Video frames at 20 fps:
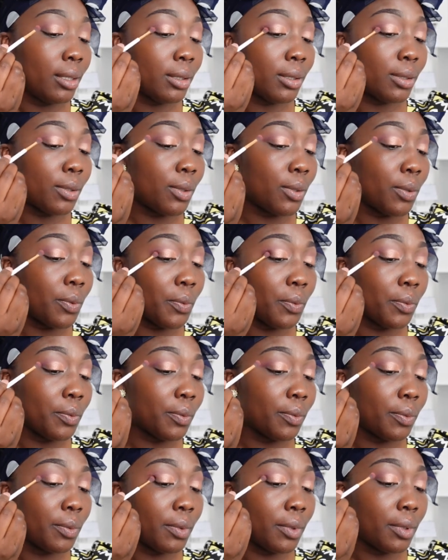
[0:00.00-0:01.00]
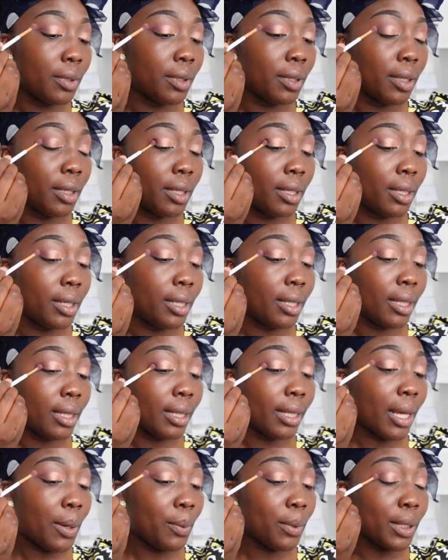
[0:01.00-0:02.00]
So
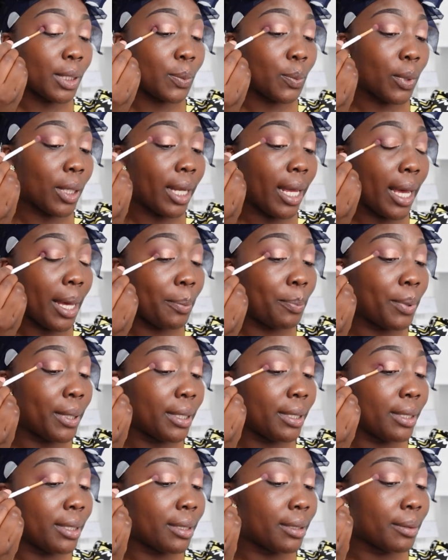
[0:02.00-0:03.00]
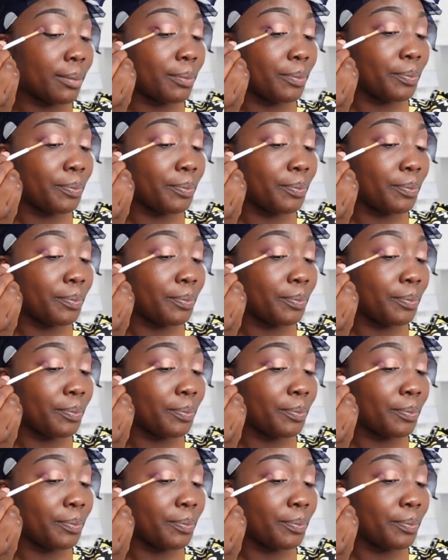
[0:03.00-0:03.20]
that was what happened.